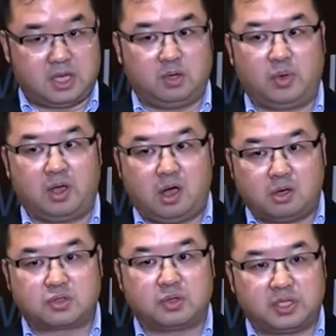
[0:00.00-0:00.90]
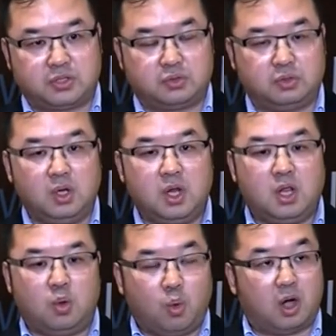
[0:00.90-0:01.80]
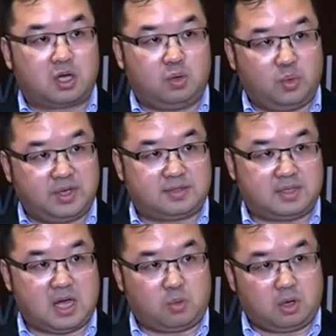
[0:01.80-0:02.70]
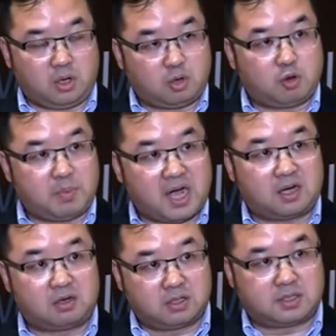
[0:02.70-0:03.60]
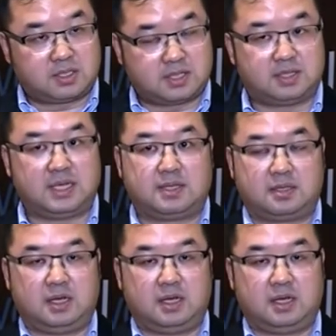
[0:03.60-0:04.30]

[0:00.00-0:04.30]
And we also need to work with our local partners, just like,